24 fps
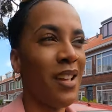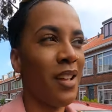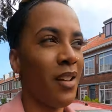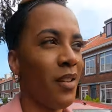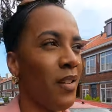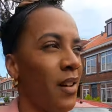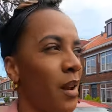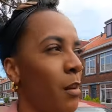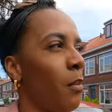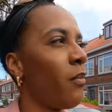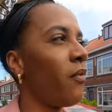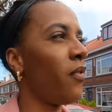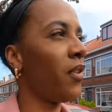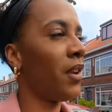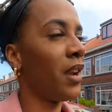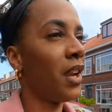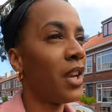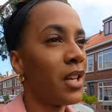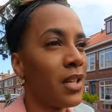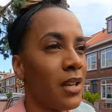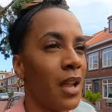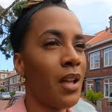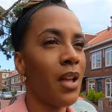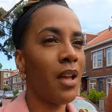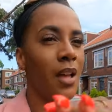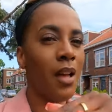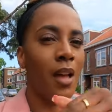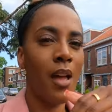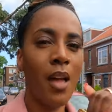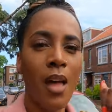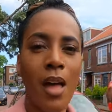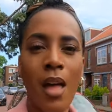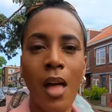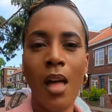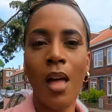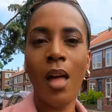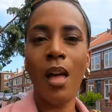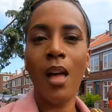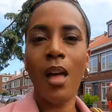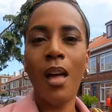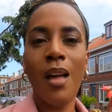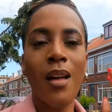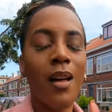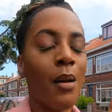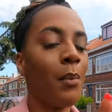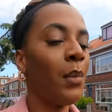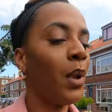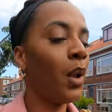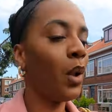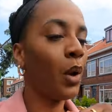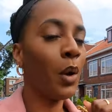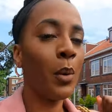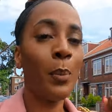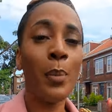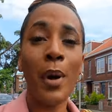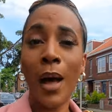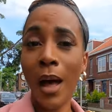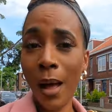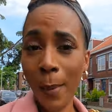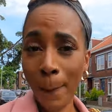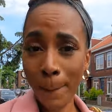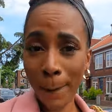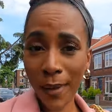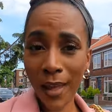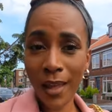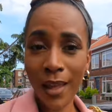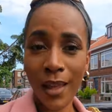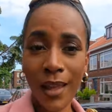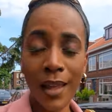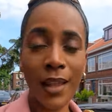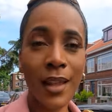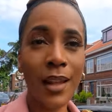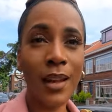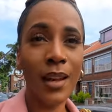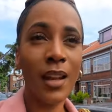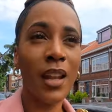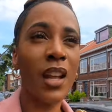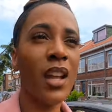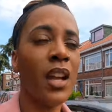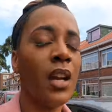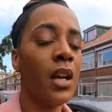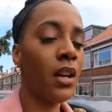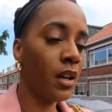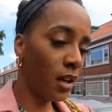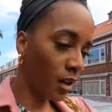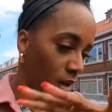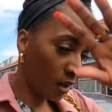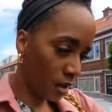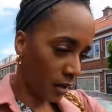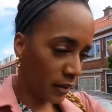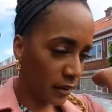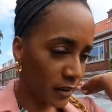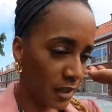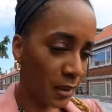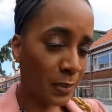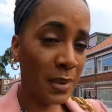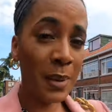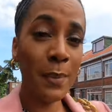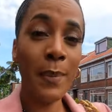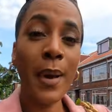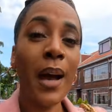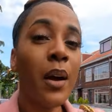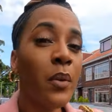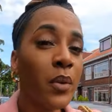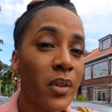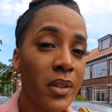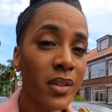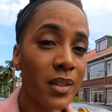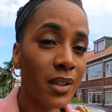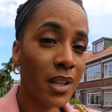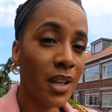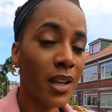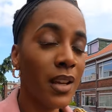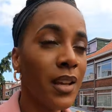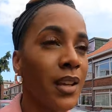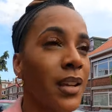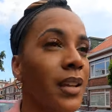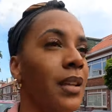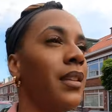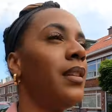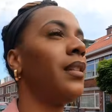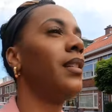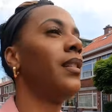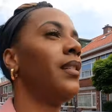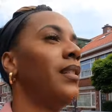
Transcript: When I'm finished, I'ma look poppin'. Curls would be balancing.